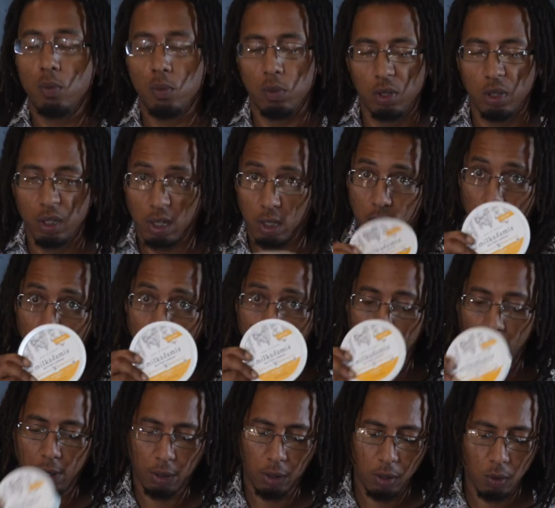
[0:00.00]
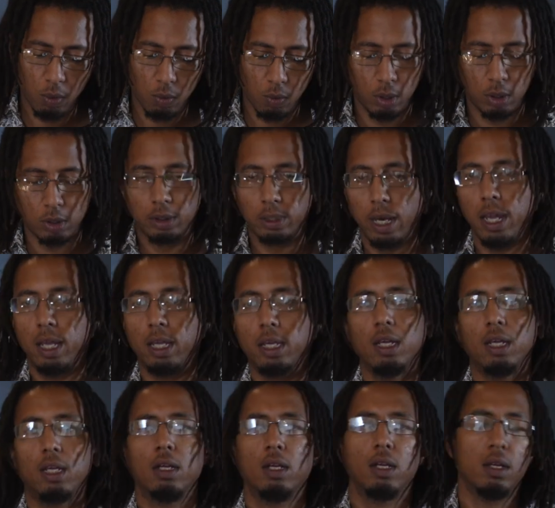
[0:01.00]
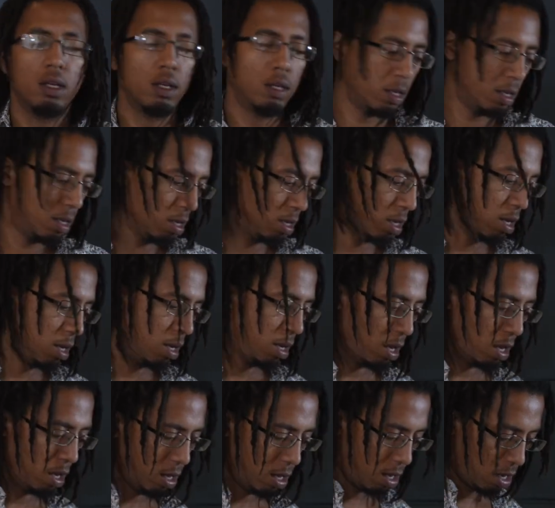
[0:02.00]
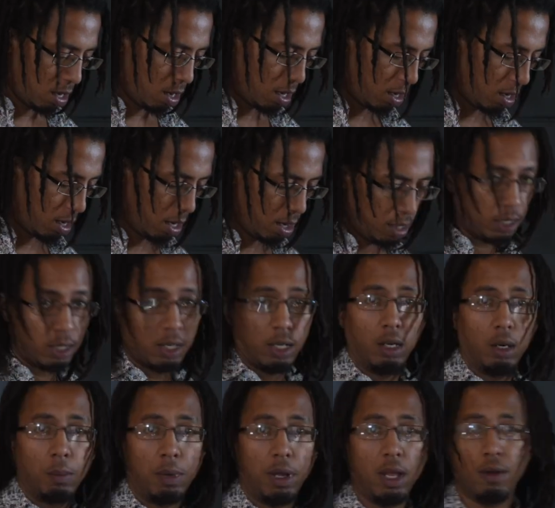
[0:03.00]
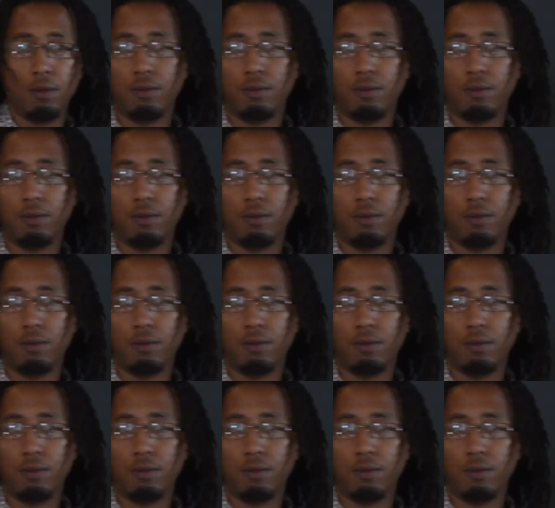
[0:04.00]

We'll get the butter, we'll take it and get it pan